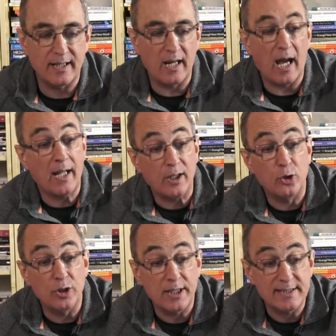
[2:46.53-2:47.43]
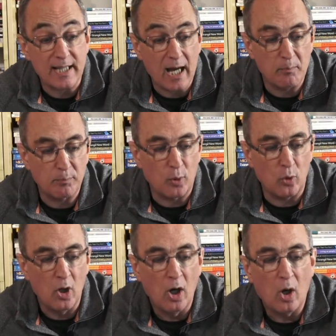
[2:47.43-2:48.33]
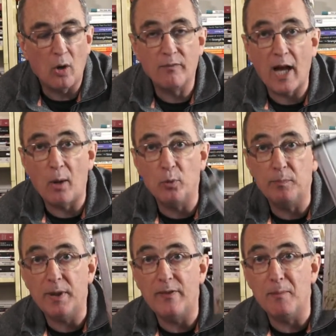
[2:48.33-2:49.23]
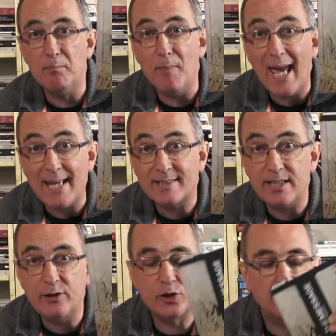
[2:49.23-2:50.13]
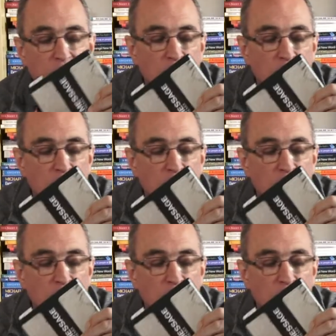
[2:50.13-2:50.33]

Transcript: And a good example of that would be the Message,